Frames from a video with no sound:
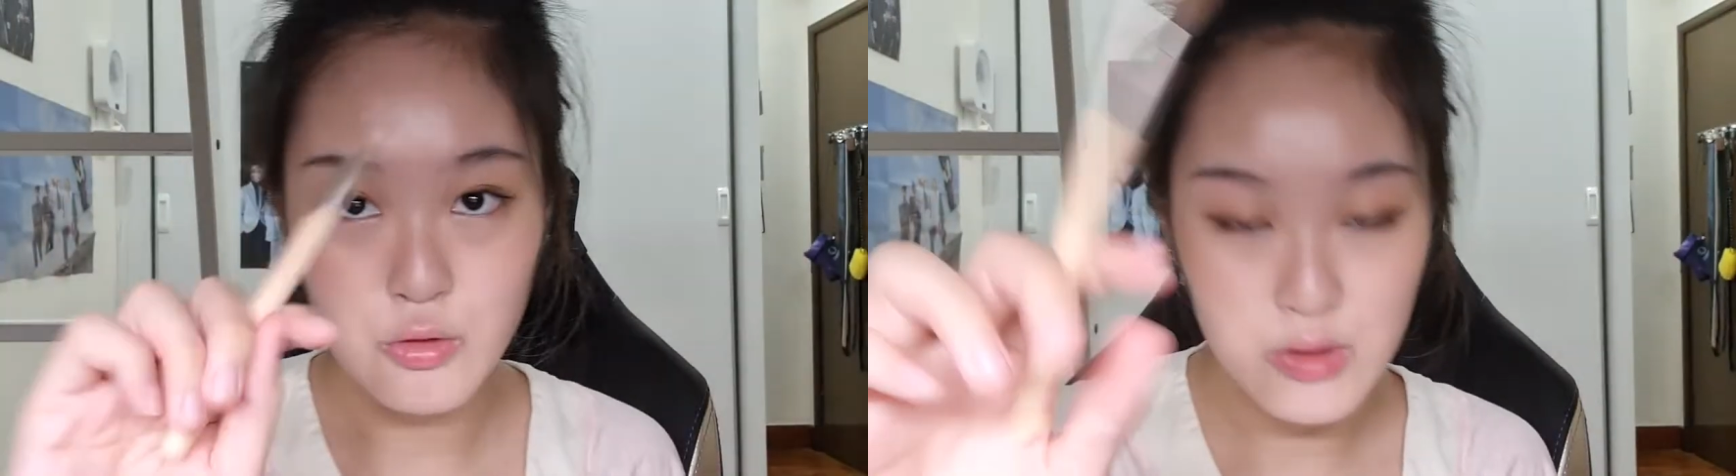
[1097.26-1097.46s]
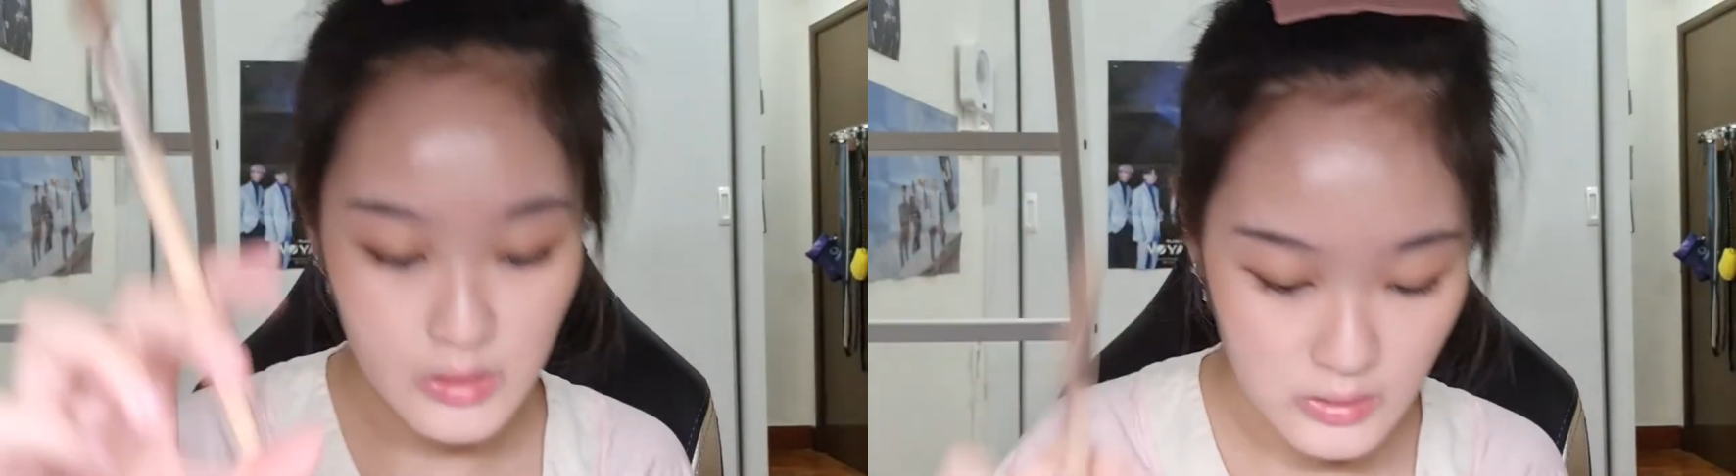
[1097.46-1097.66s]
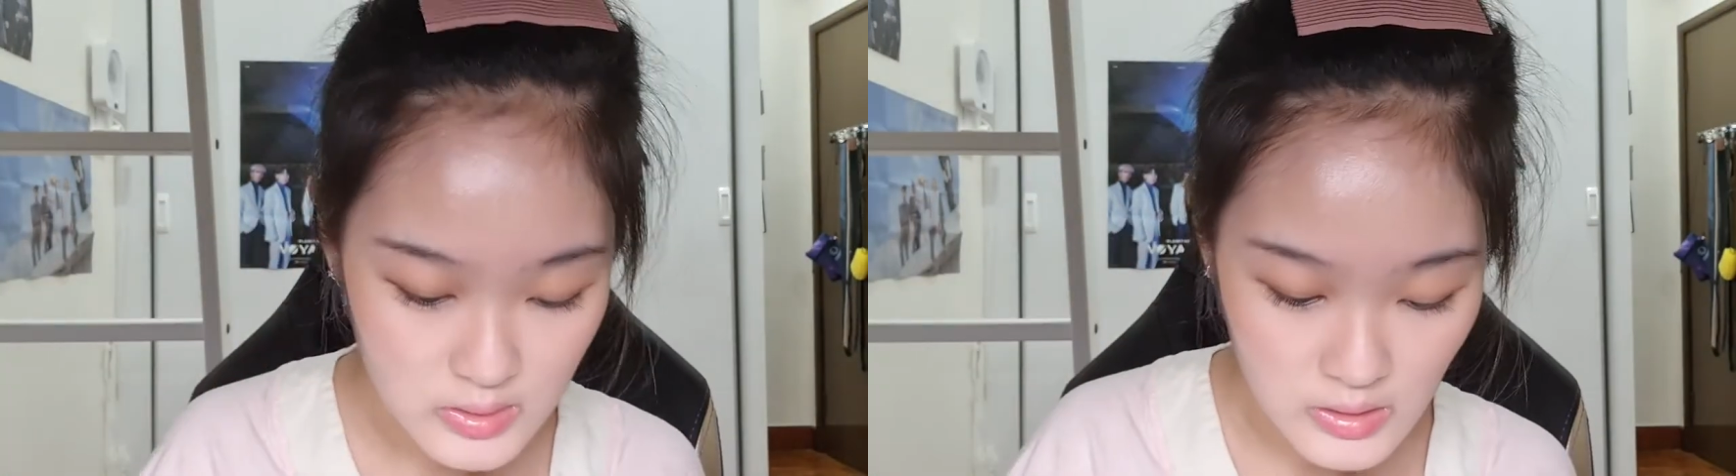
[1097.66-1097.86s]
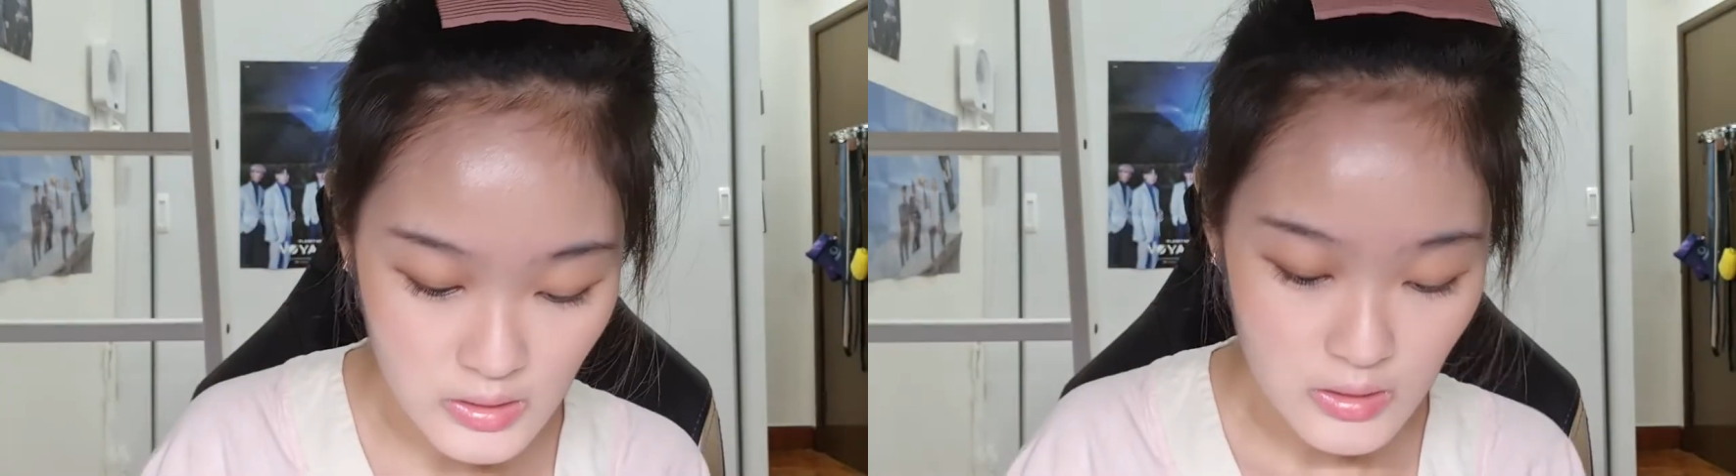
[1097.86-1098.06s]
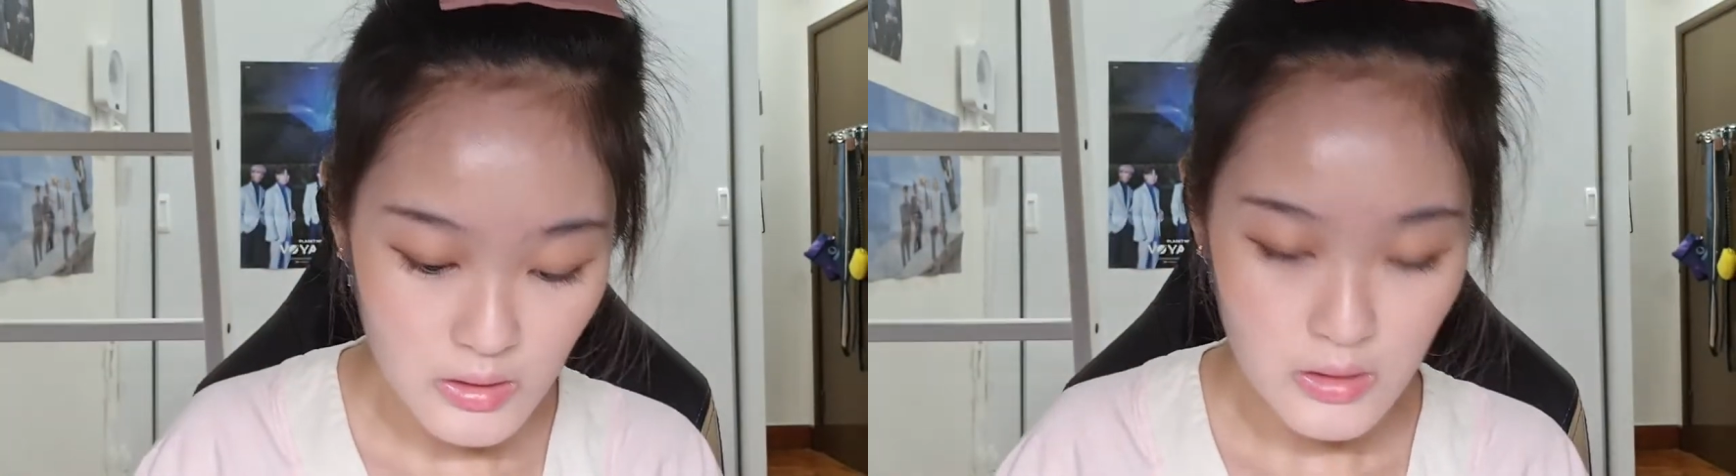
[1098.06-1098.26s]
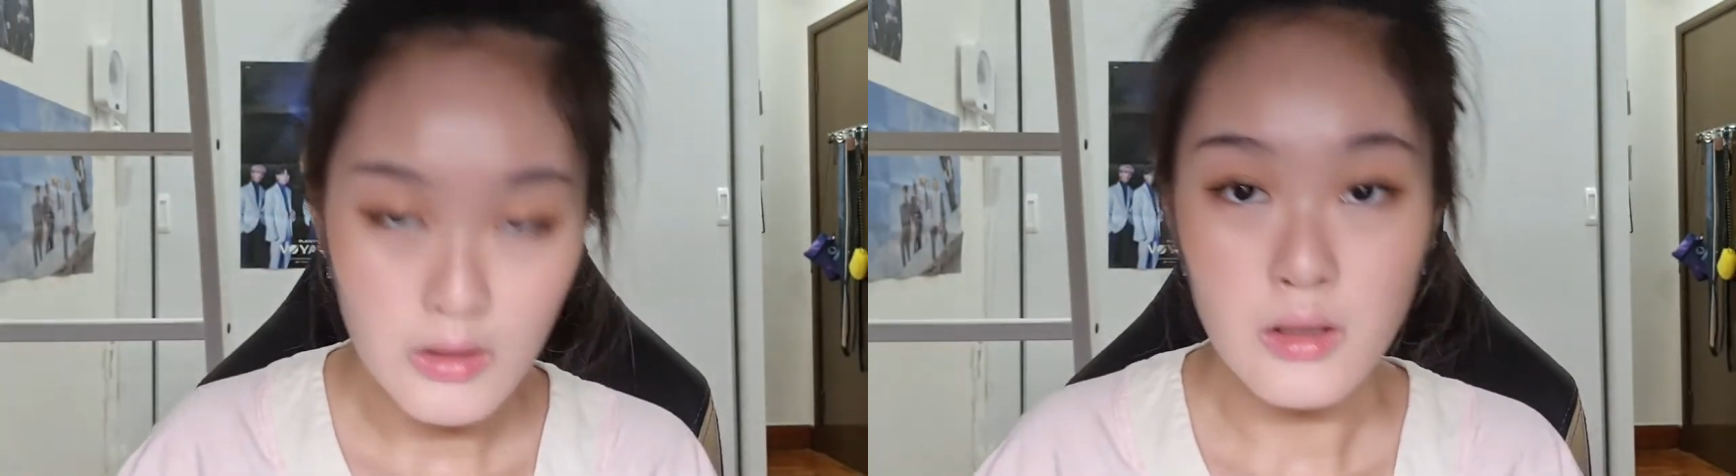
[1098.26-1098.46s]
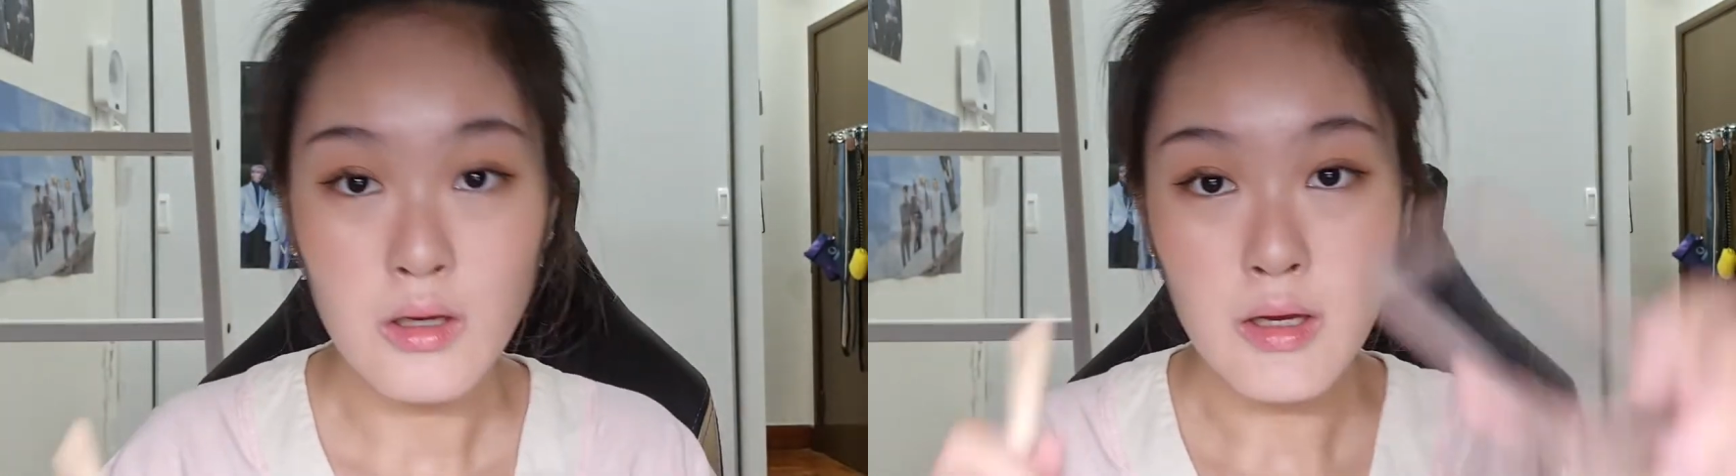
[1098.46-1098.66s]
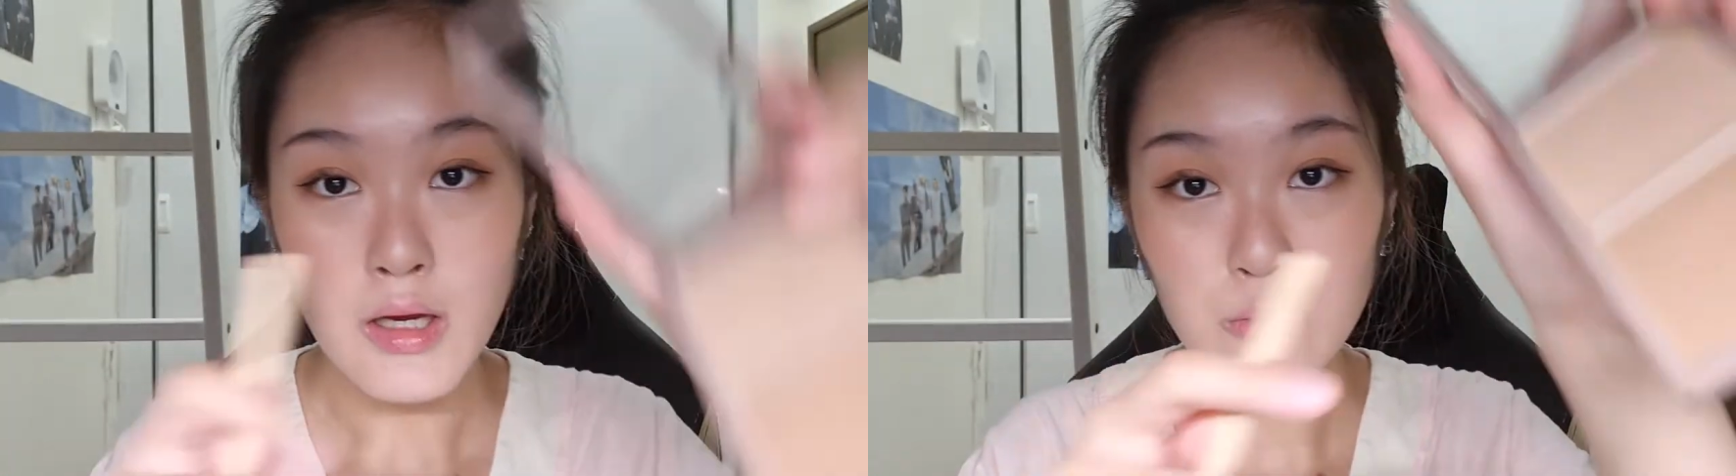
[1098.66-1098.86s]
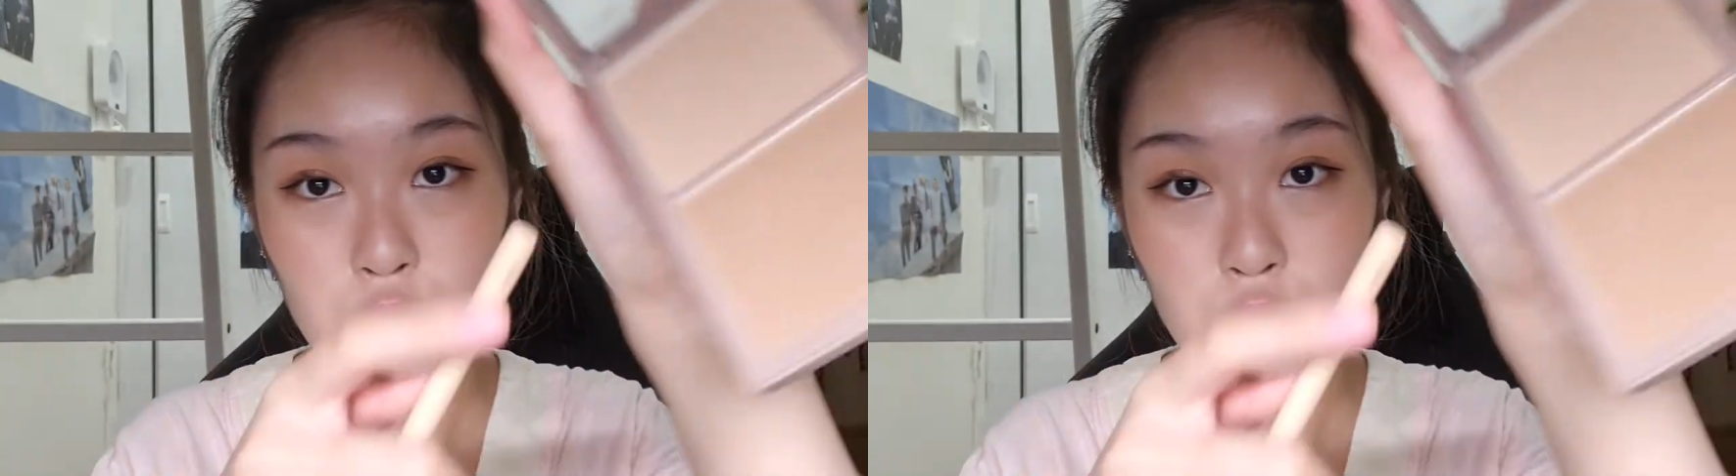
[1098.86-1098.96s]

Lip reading: I'm using it. I'm